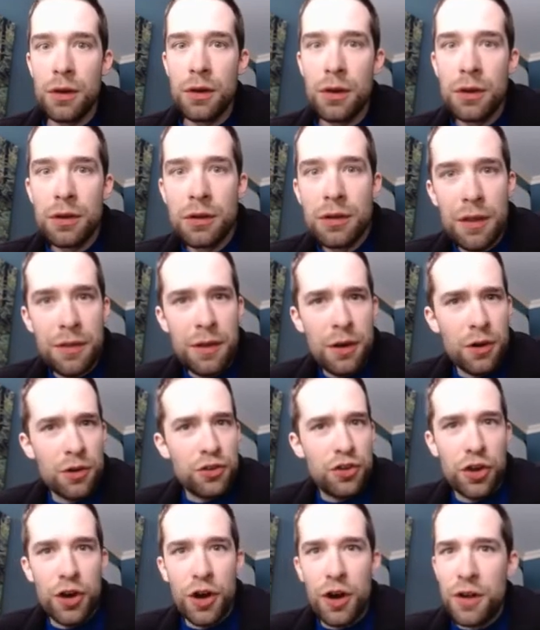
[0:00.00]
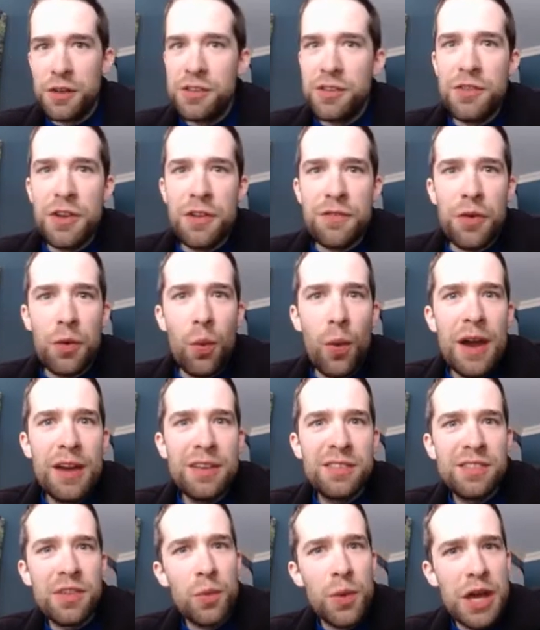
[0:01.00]
Now, there are tons of different
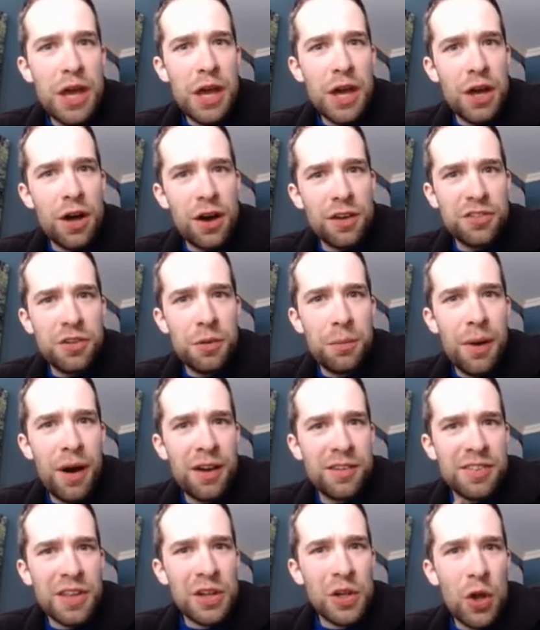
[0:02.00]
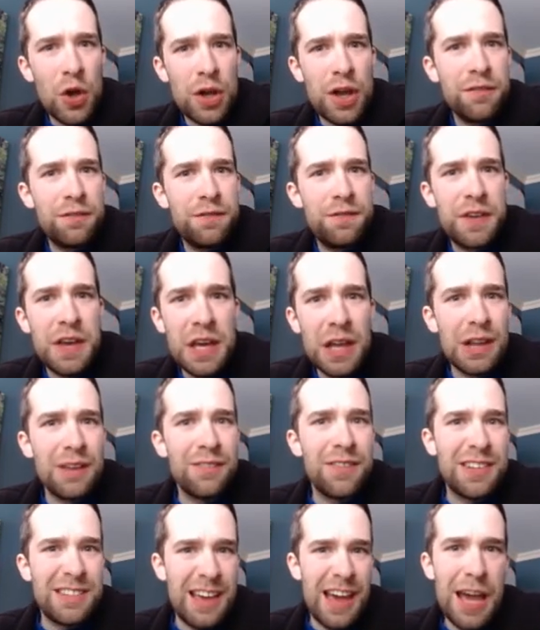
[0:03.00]
ways that we can customize the look and feel of
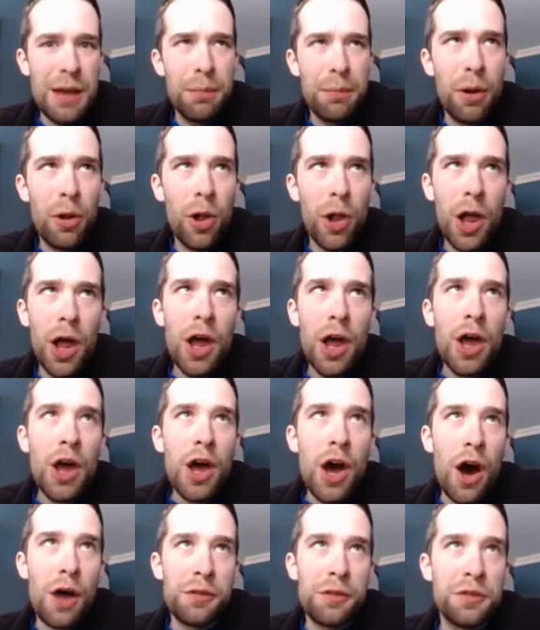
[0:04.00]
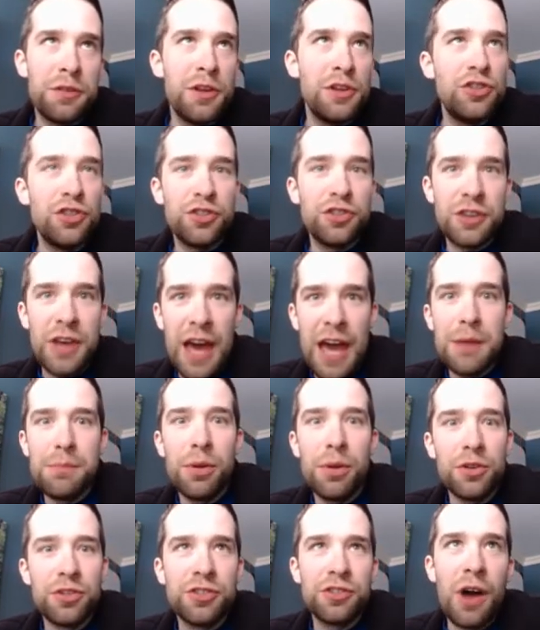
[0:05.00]
a table other than just
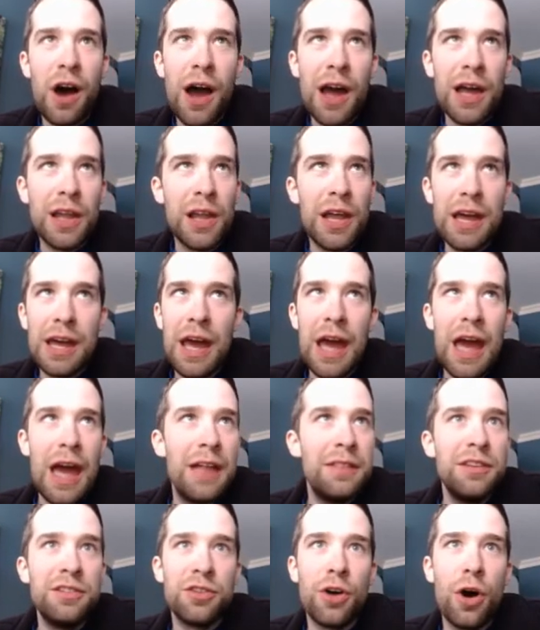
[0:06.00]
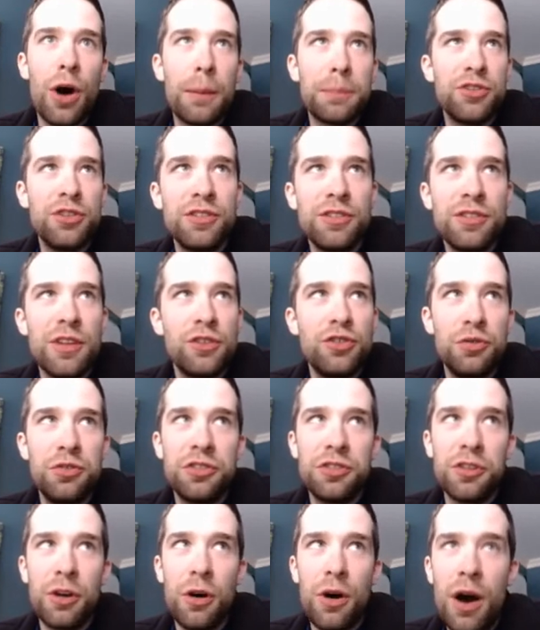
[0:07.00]
kable styling and these options that you
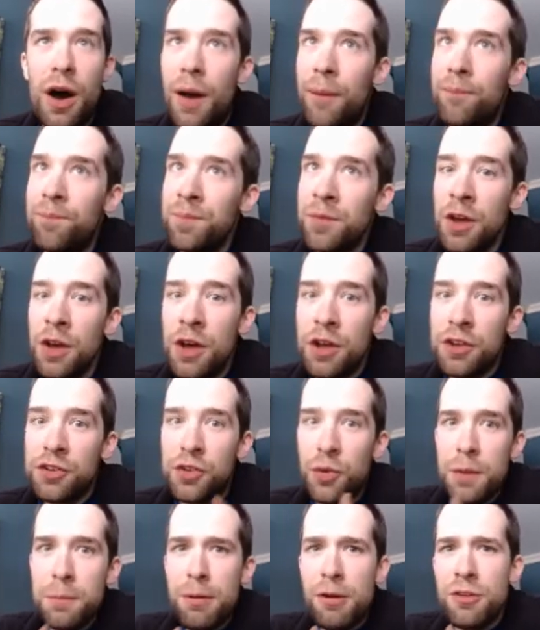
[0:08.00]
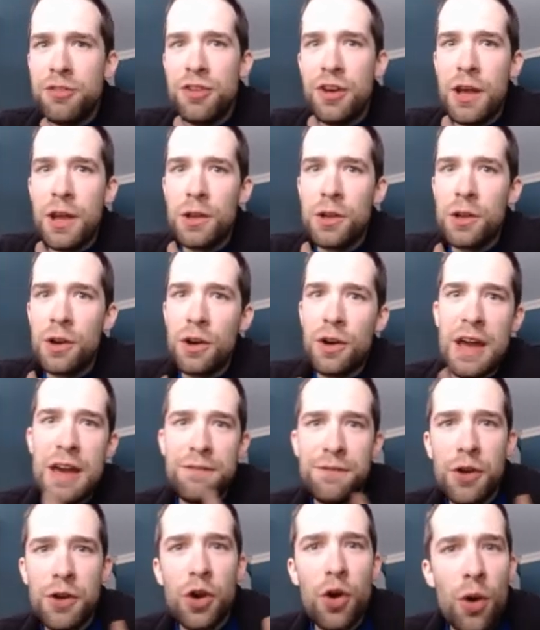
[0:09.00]
saw. So in particular,
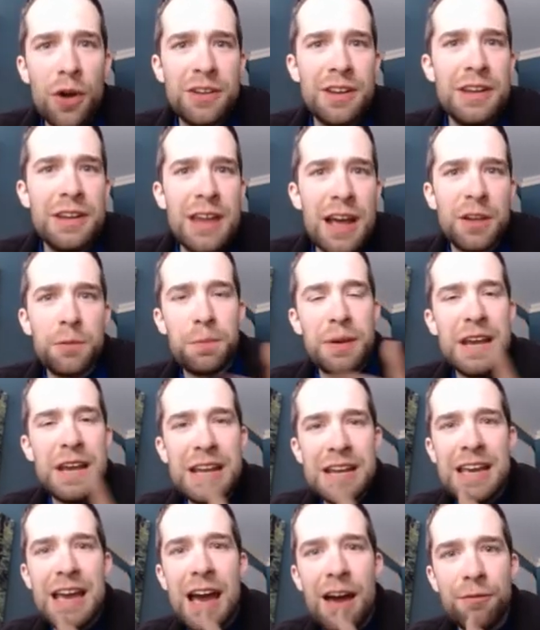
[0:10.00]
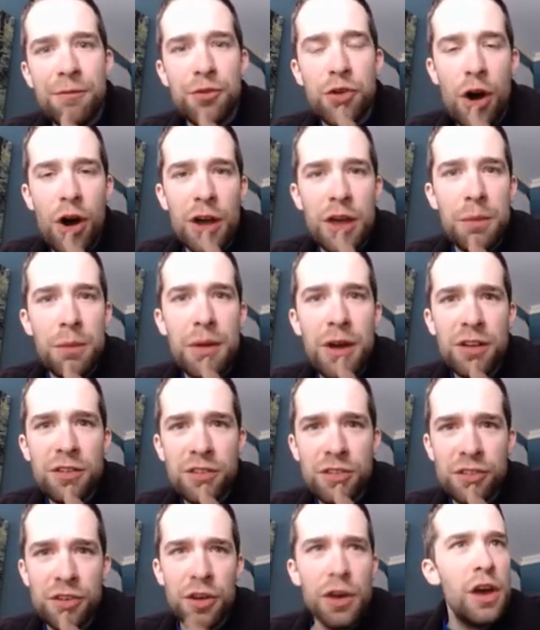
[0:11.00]
if you're going to knit PDF
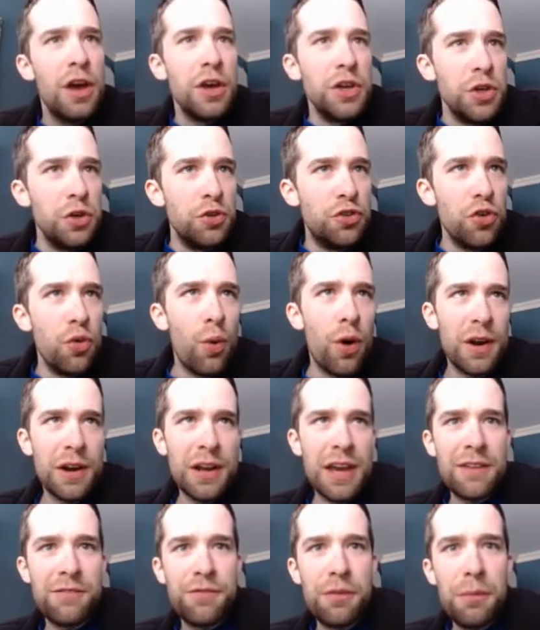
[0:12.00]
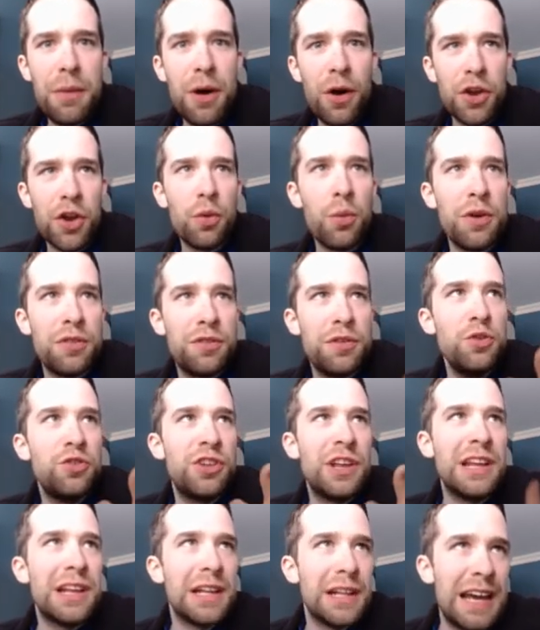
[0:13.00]
documents, you do want to get familiar with
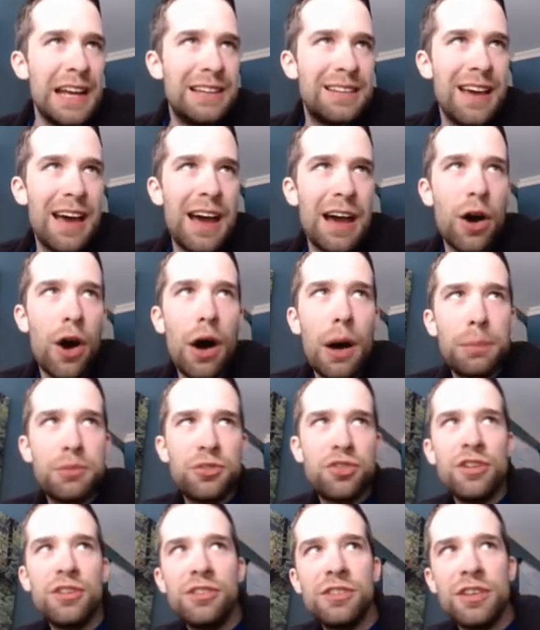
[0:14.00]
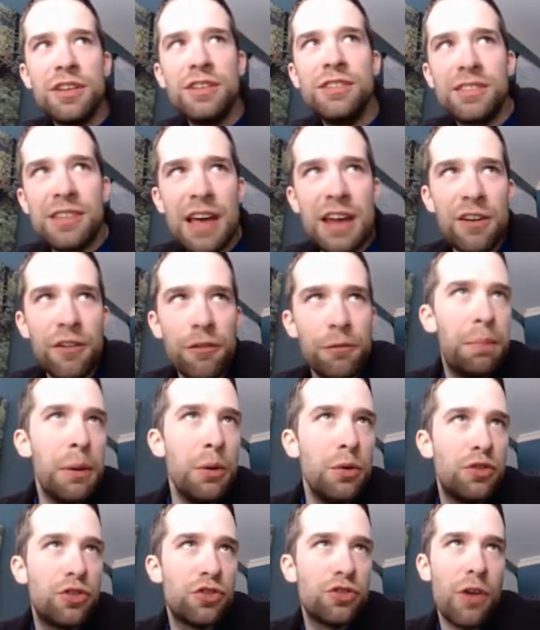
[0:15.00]
using LaTeX options instead of
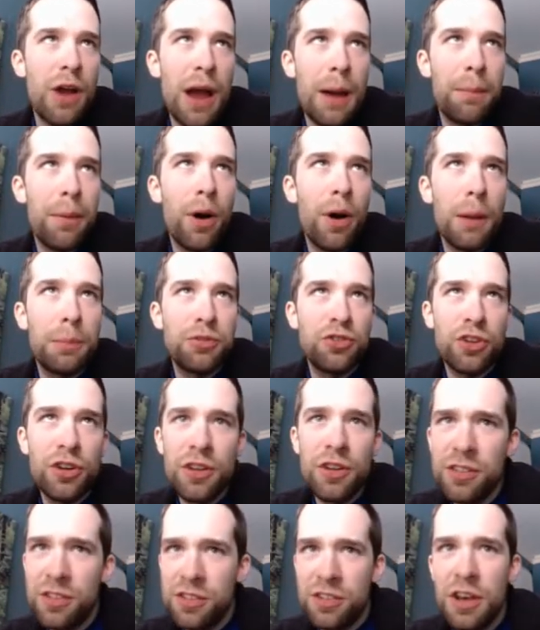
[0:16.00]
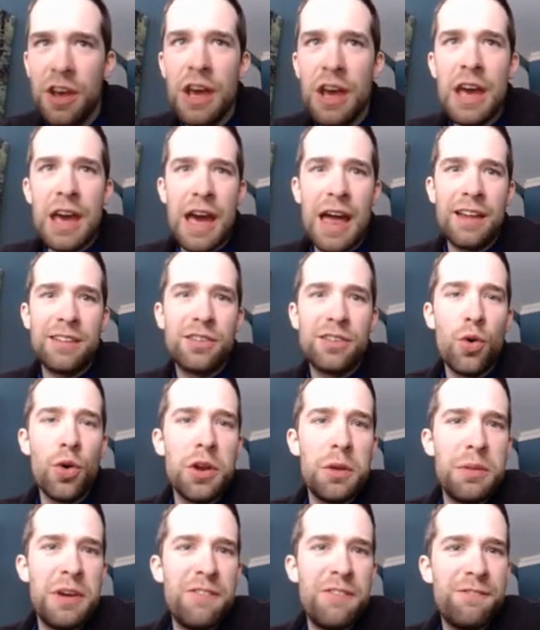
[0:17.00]
bootstrap options. And it's going
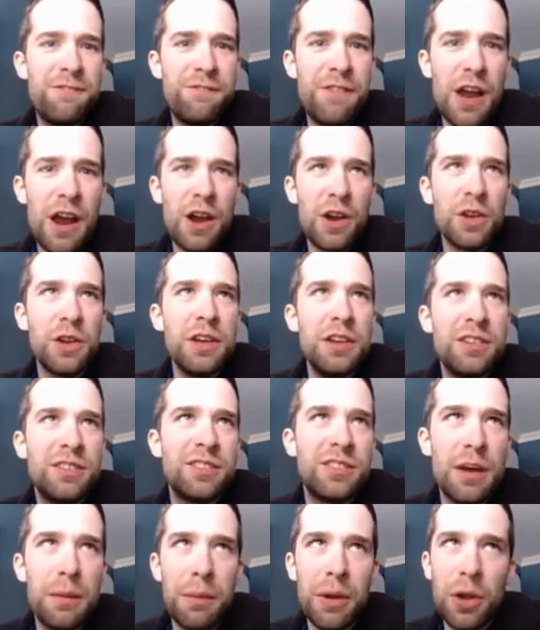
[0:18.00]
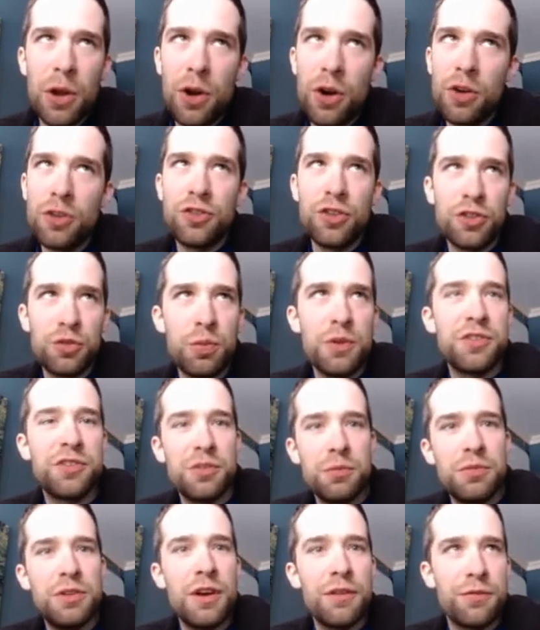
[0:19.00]
to be fairly similar, just with
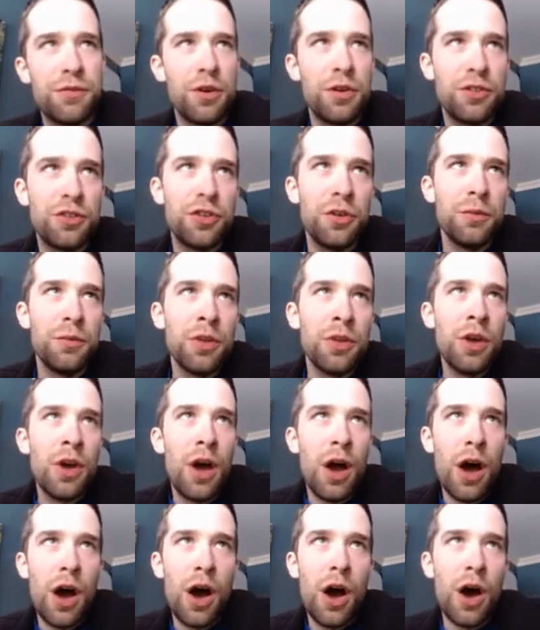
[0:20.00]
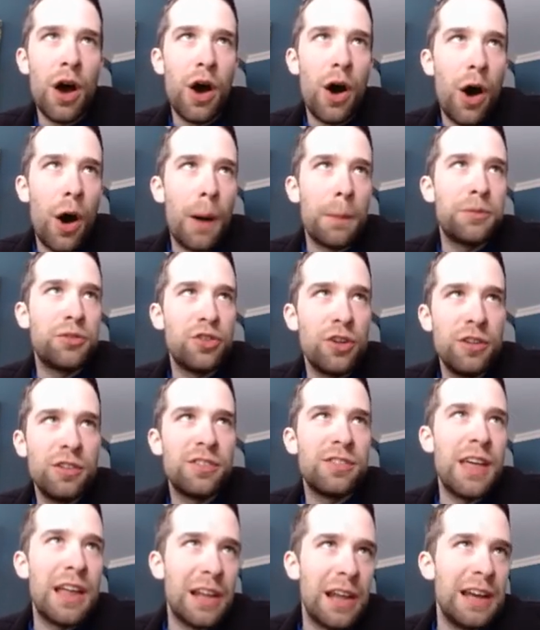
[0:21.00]
some different options
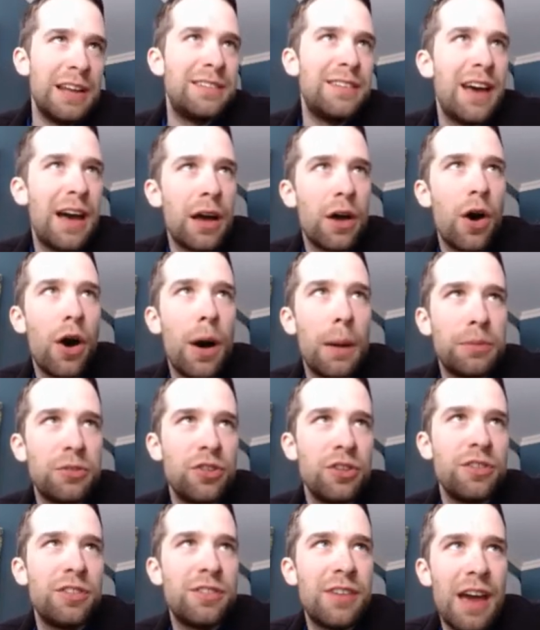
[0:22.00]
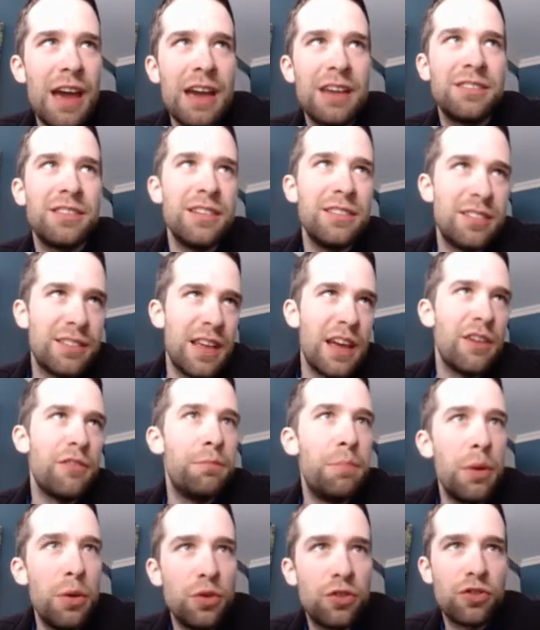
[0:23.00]
that LaTeX options takes instead of
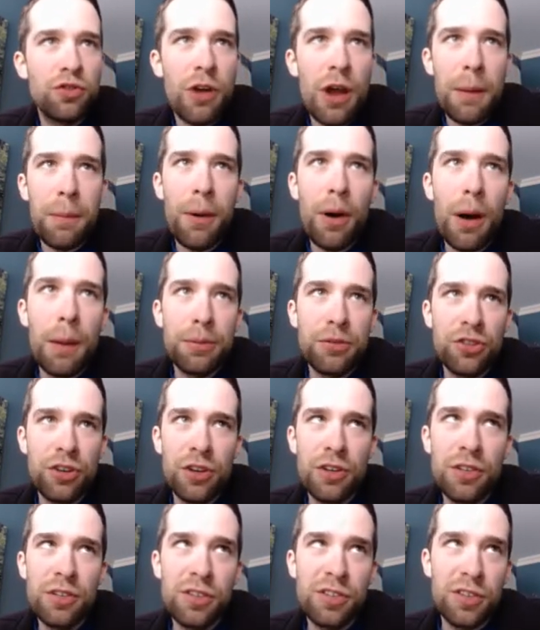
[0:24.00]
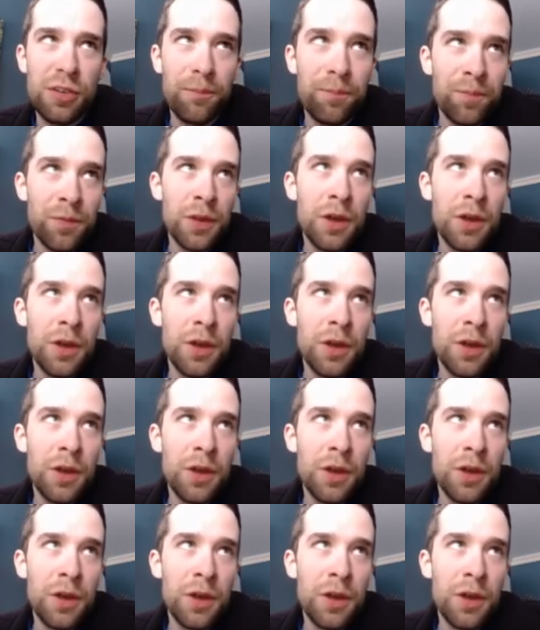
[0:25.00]
bootstrap options.